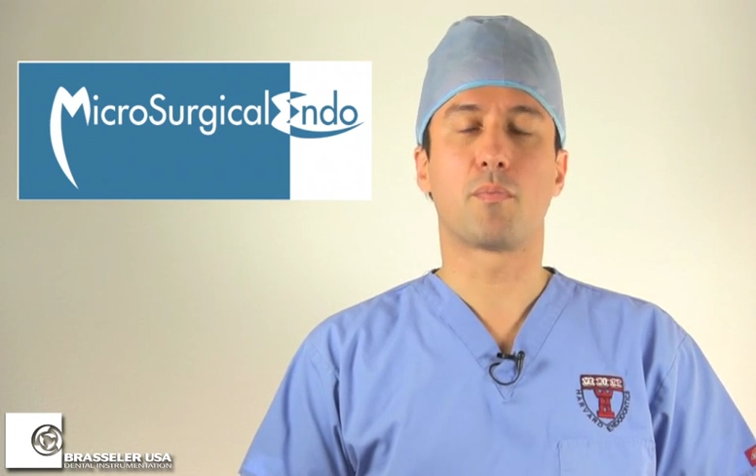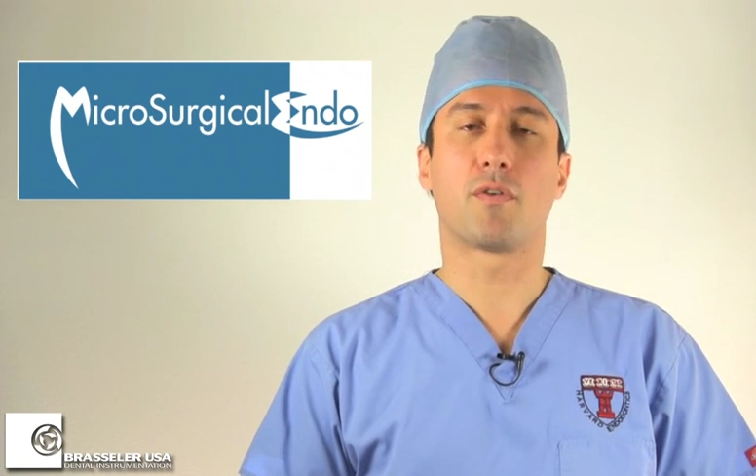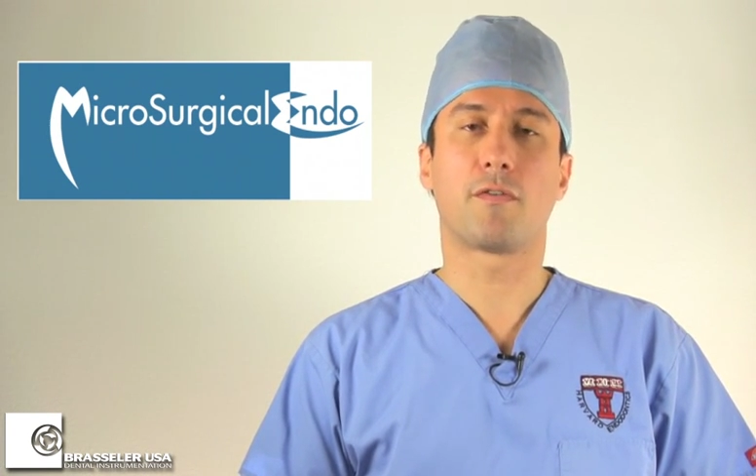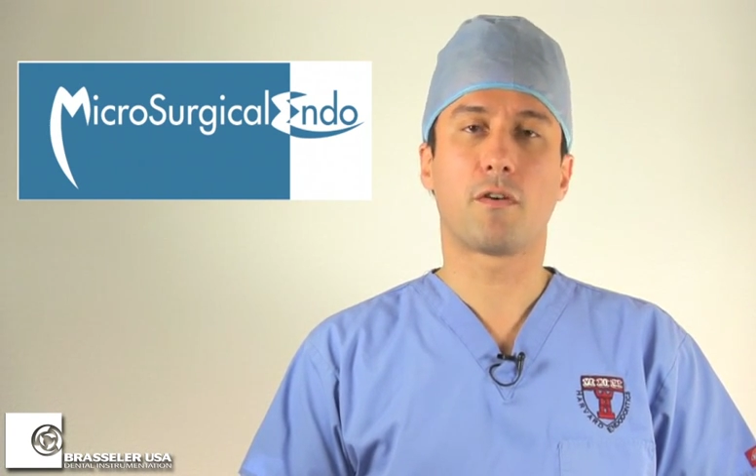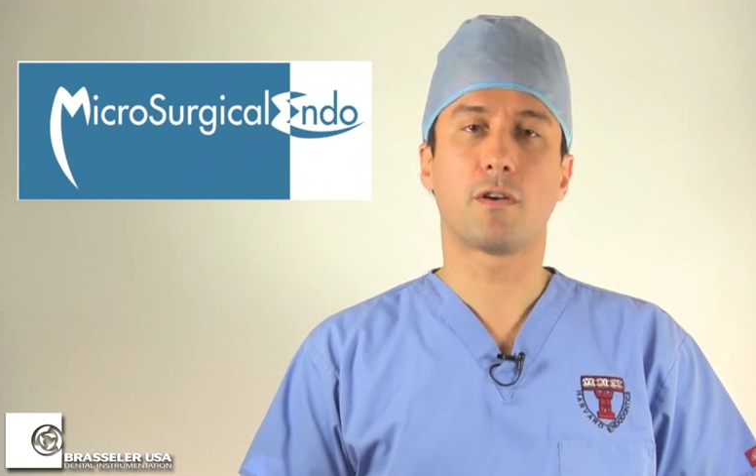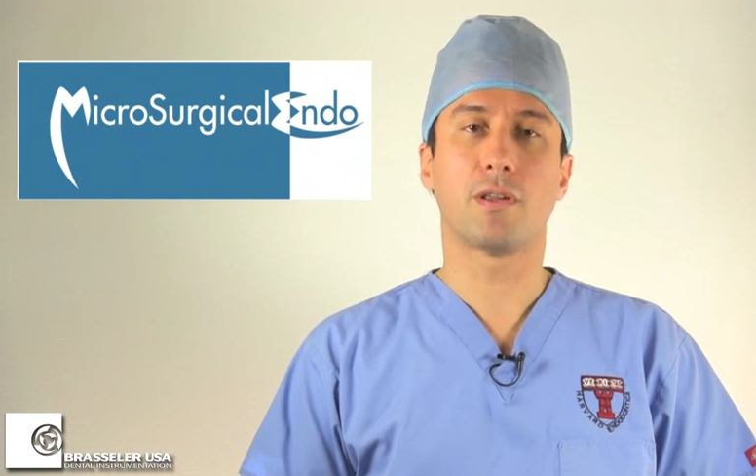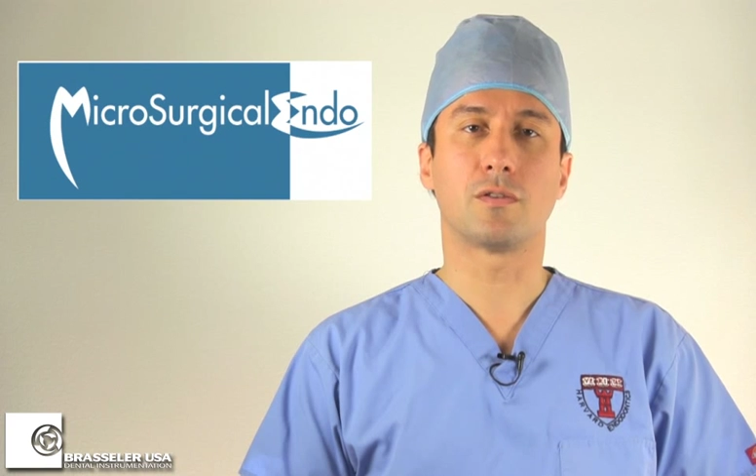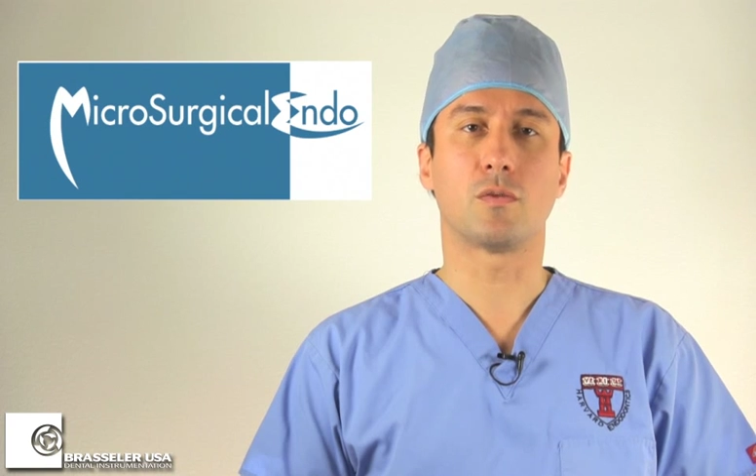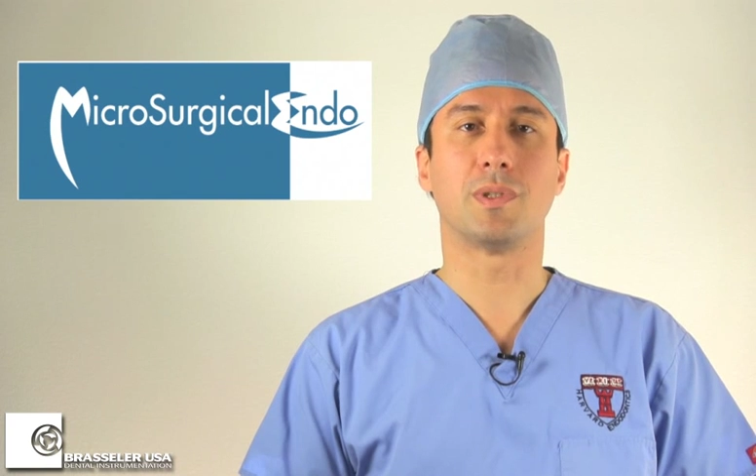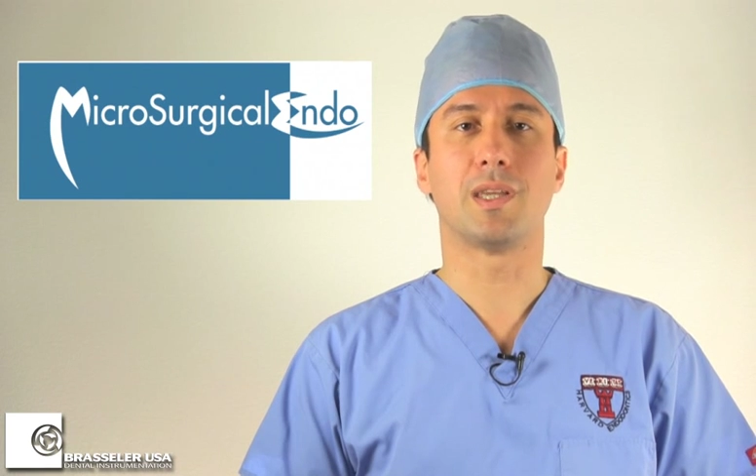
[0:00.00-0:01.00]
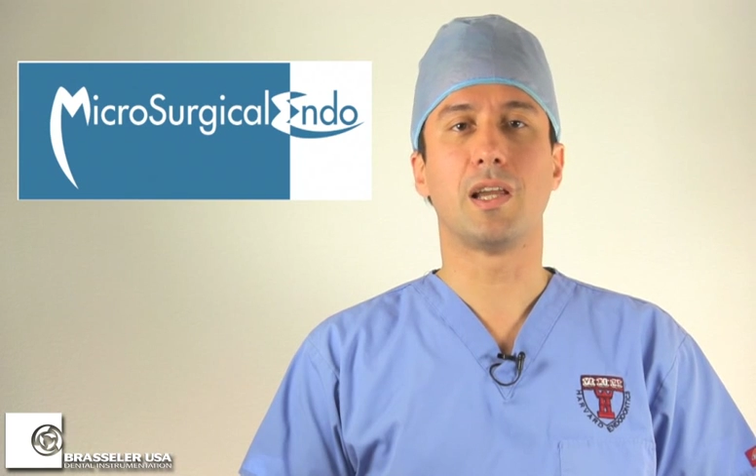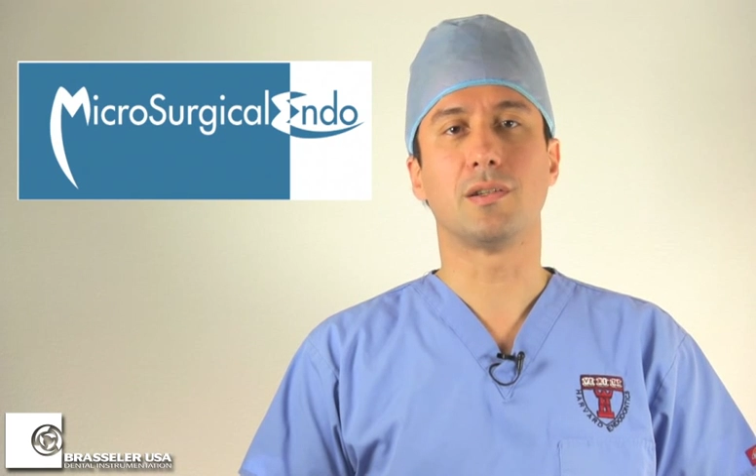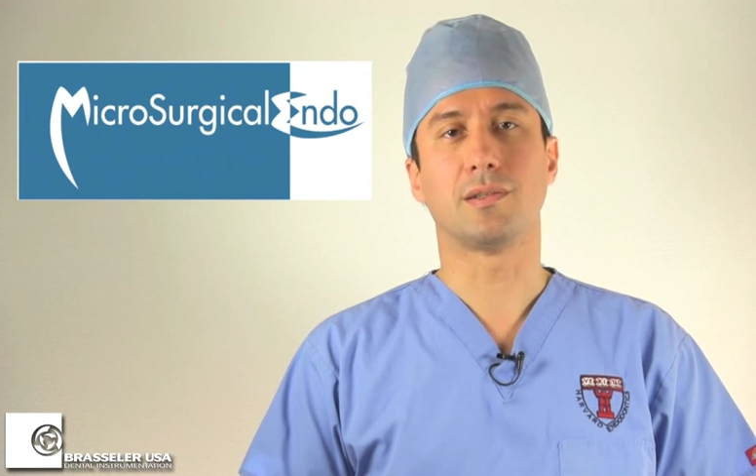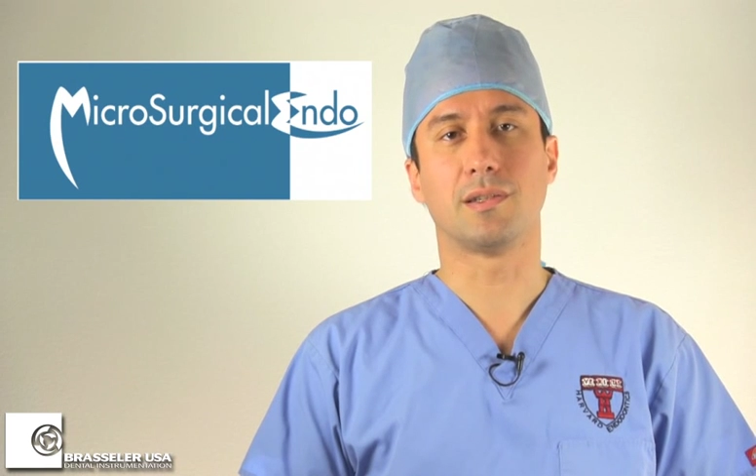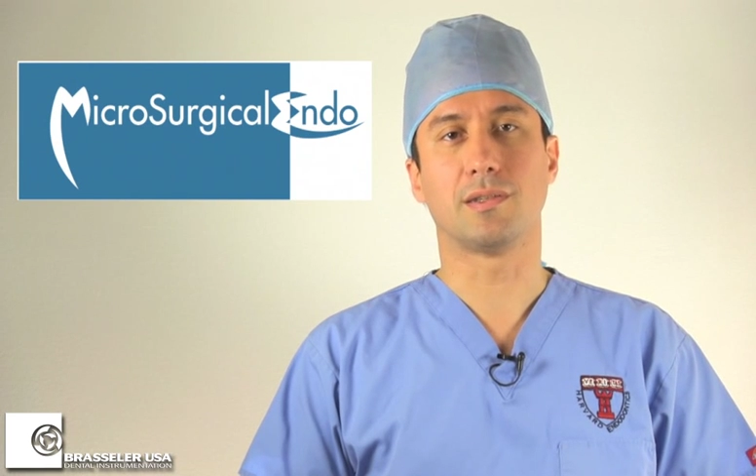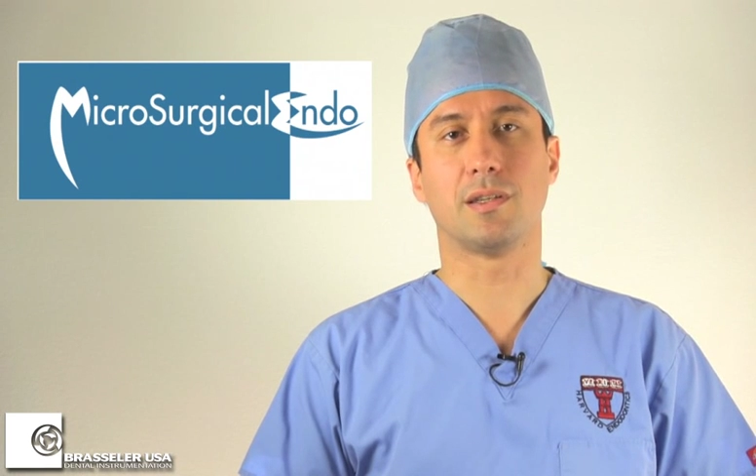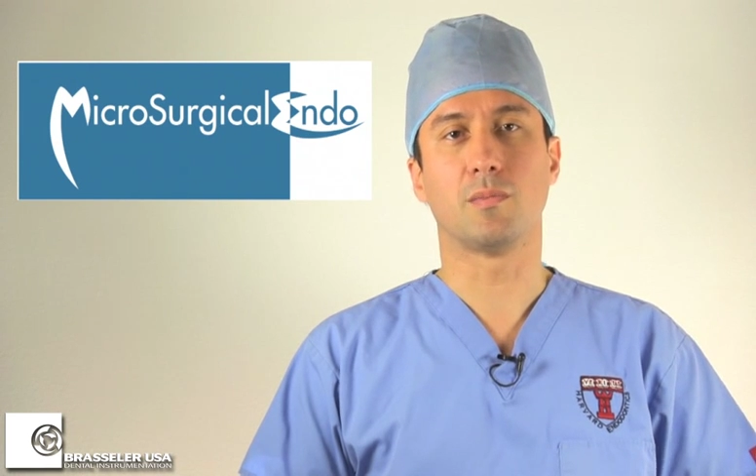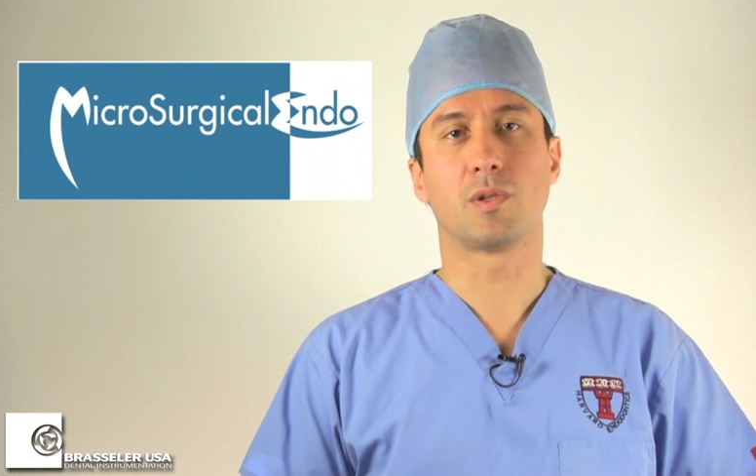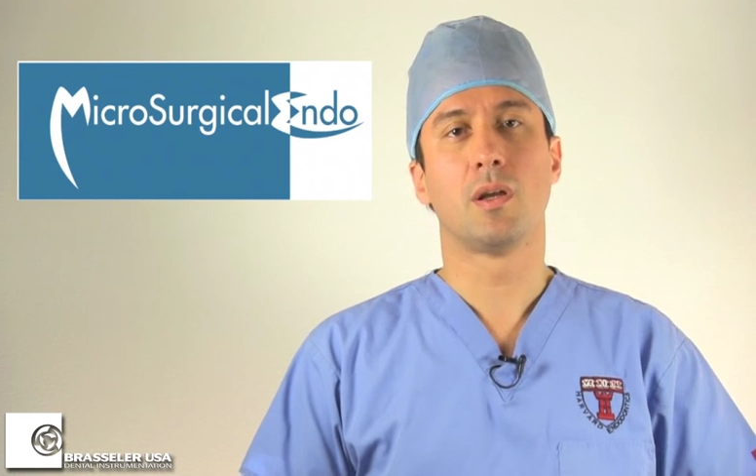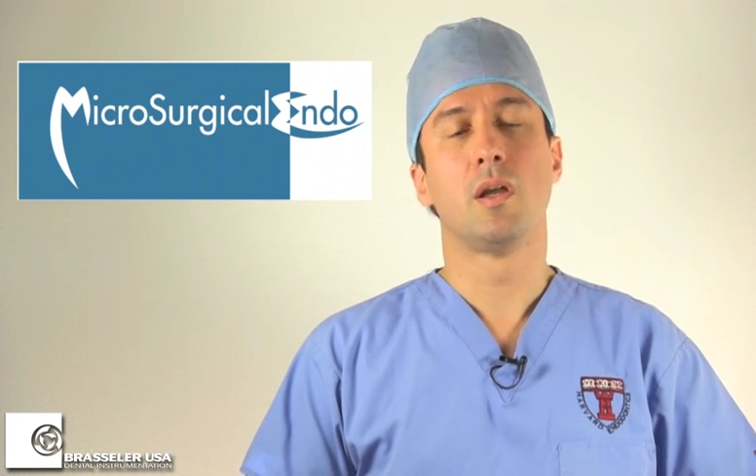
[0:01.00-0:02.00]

preferred instrumentation systems,